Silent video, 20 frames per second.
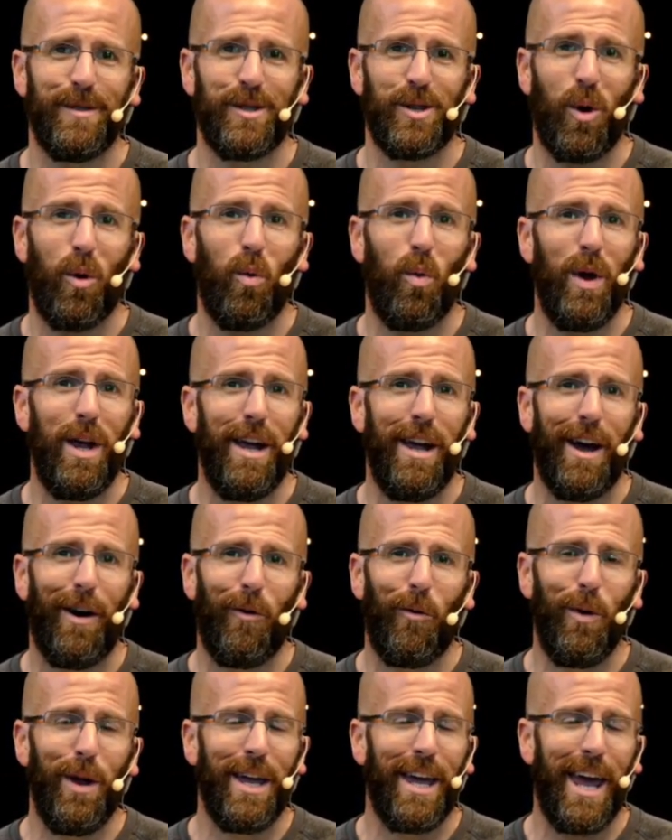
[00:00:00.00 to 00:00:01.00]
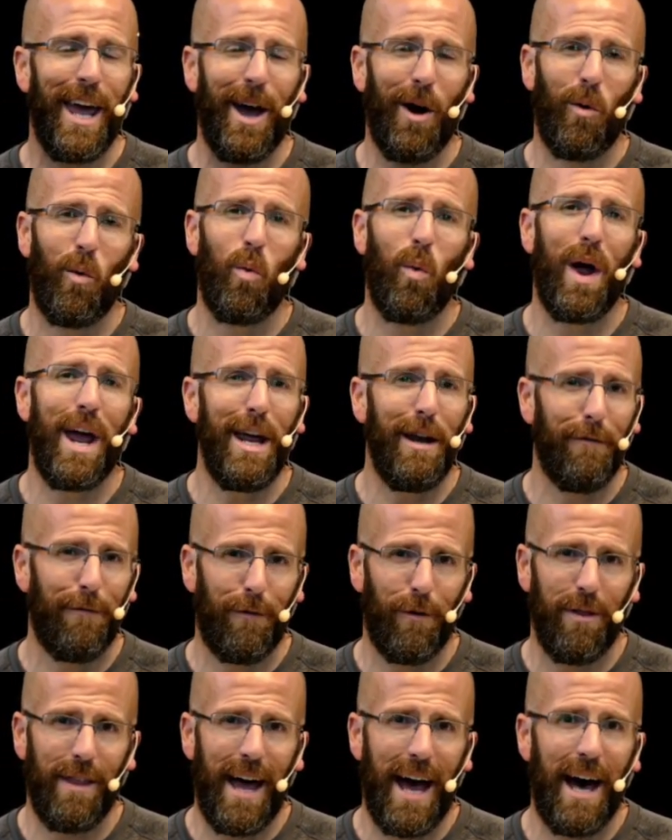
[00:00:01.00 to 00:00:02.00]
So we can't wait
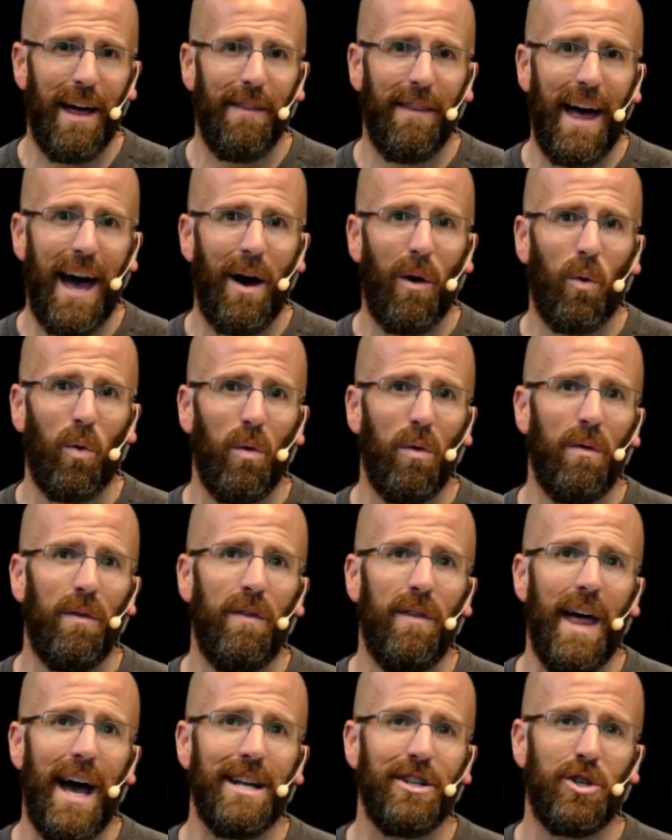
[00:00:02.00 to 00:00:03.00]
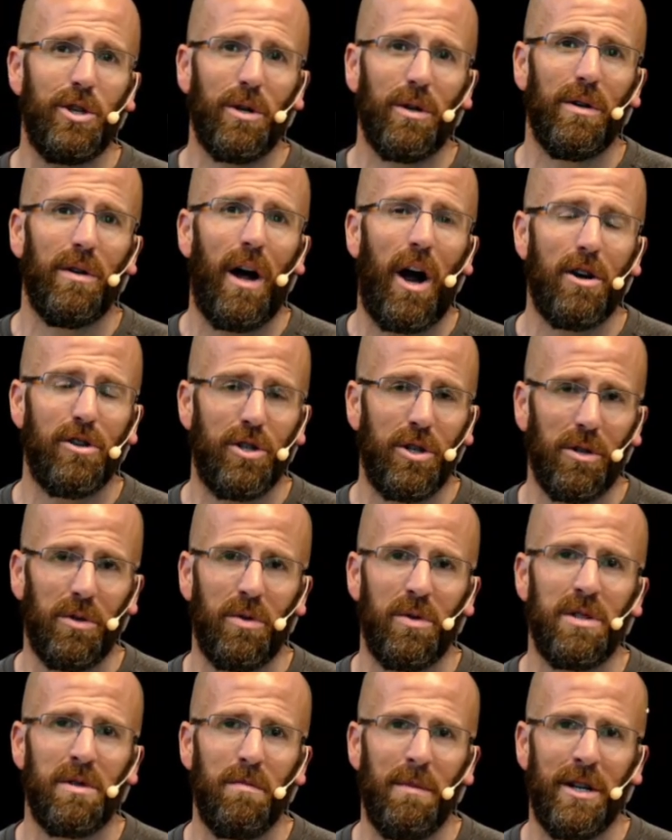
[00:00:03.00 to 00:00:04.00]
for that. Our
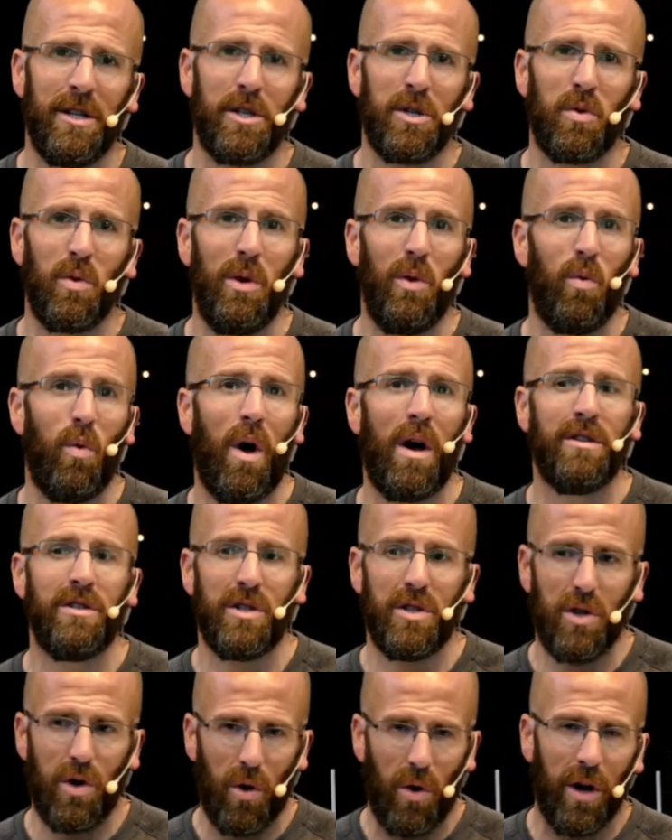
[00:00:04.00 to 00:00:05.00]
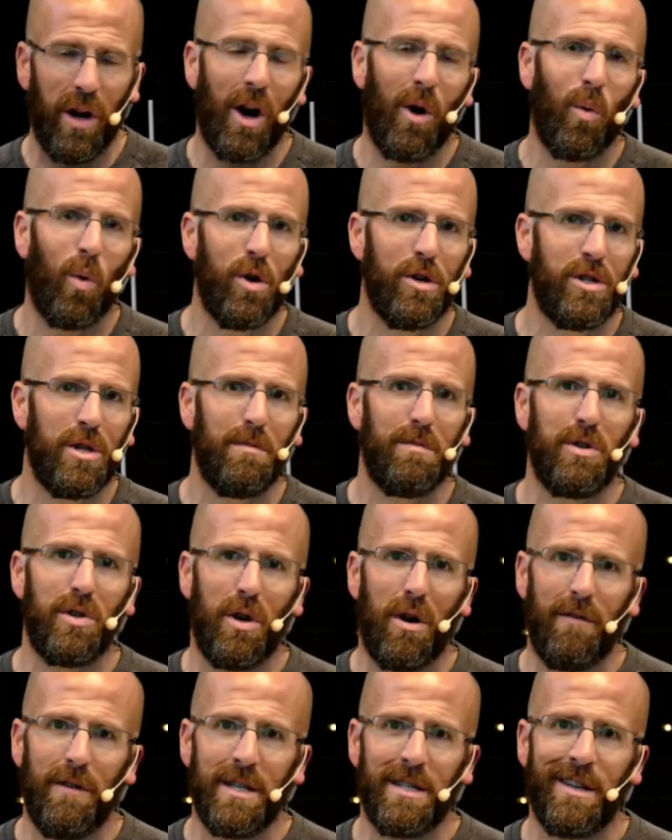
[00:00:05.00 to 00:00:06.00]
children's ministry runs during our worship
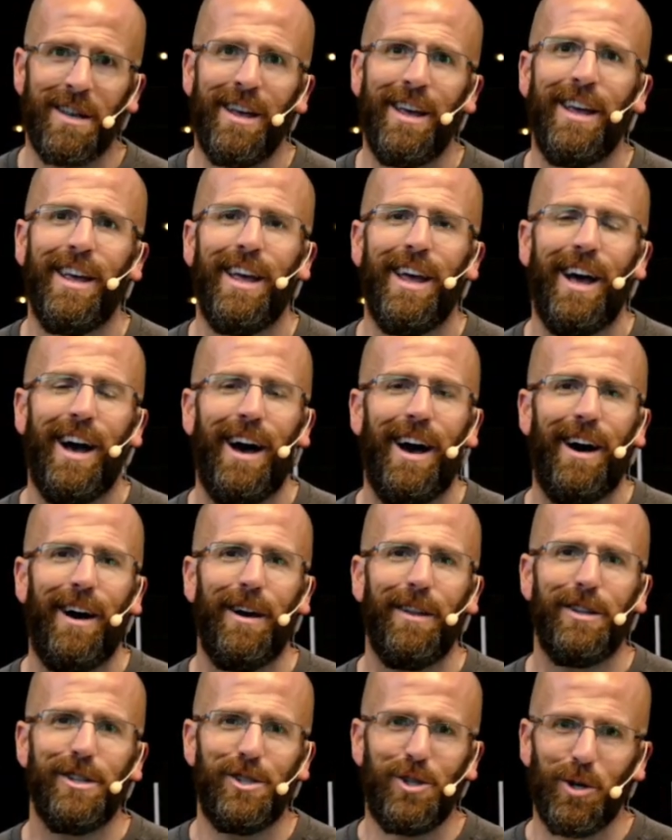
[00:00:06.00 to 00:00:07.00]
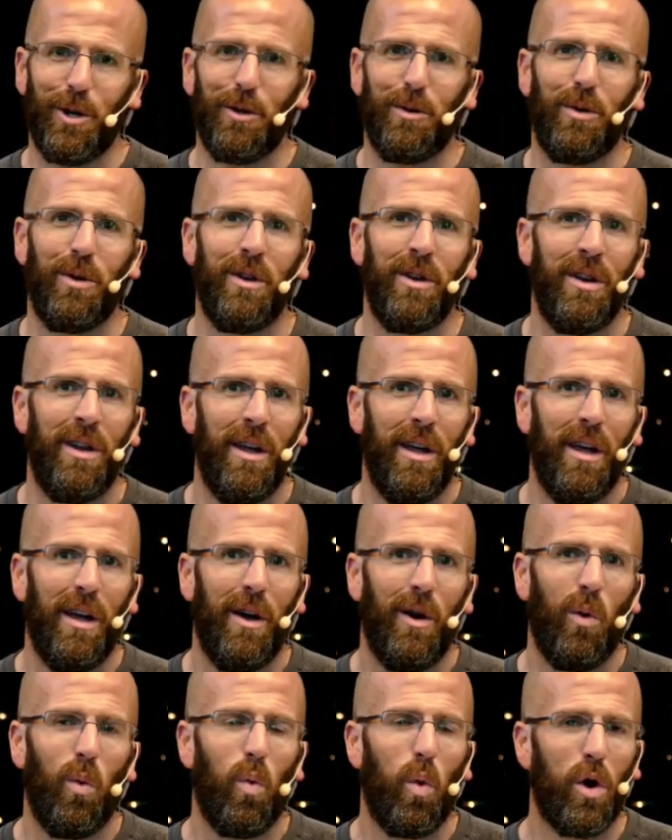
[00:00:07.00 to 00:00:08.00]
service. The children
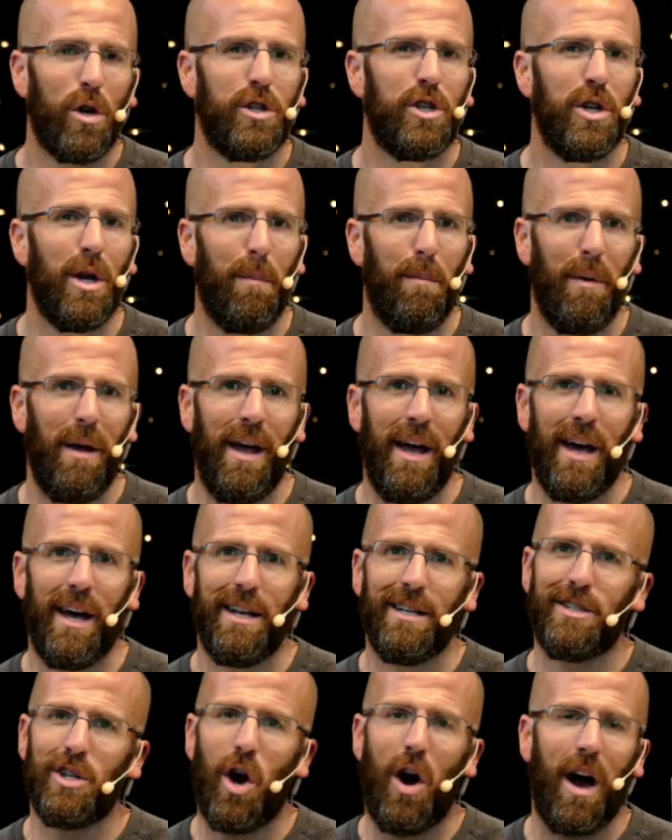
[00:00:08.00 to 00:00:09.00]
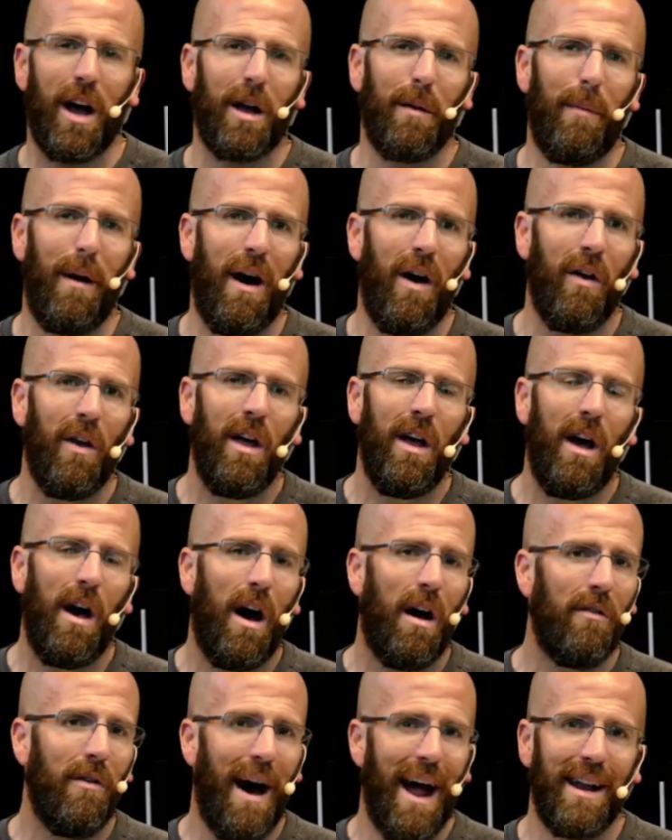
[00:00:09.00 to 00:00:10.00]
worship and talk about
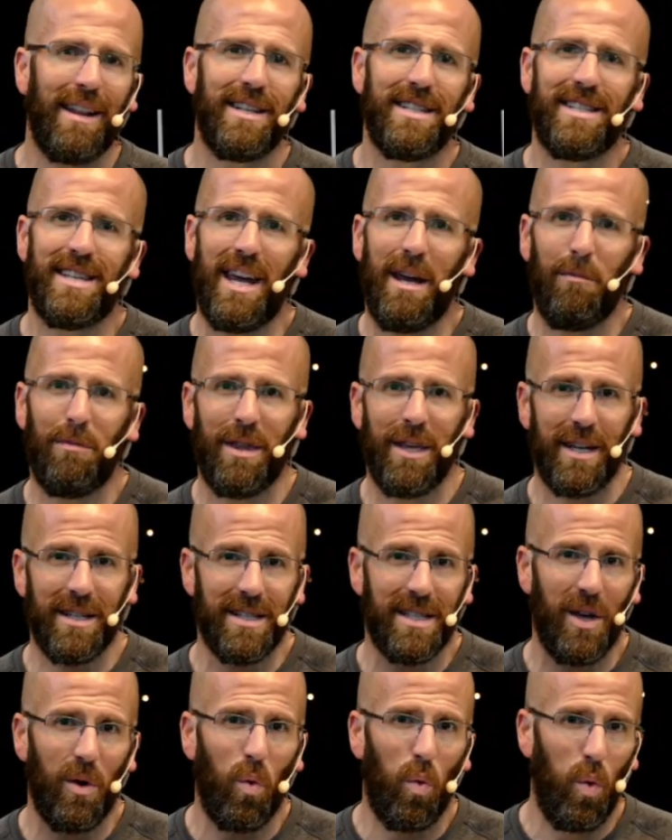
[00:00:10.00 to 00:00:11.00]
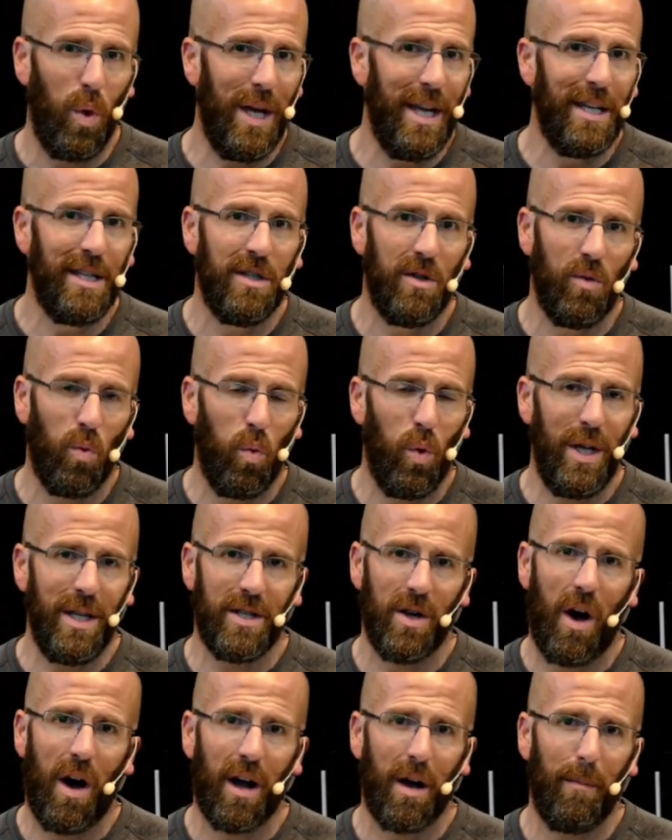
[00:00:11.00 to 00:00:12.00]
a lot of the same things that we
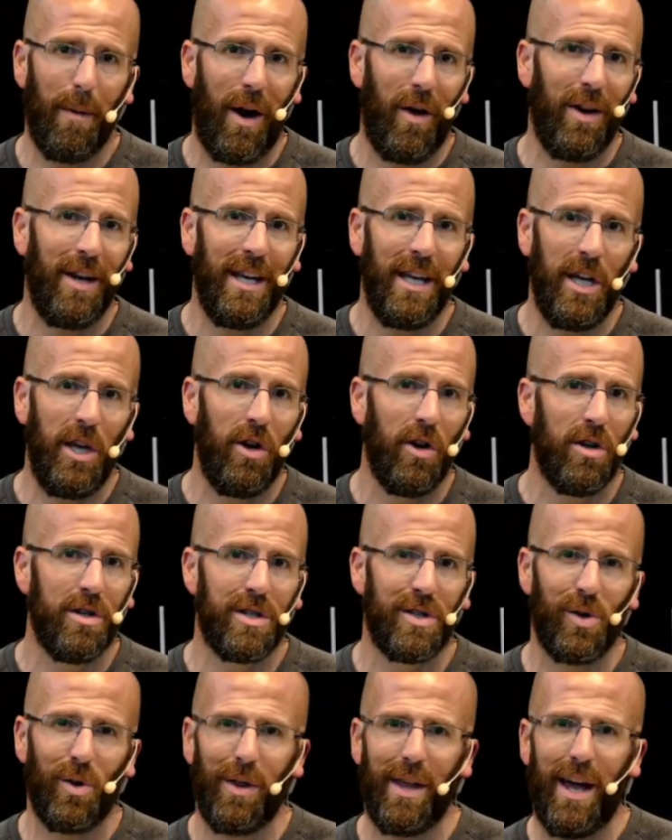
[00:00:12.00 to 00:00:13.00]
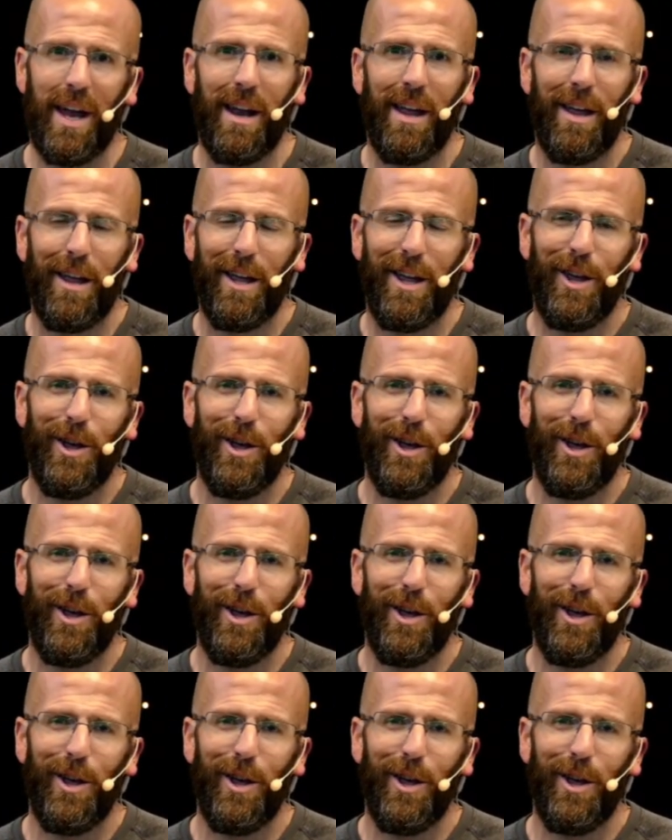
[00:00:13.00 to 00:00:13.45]
talk about in here, so that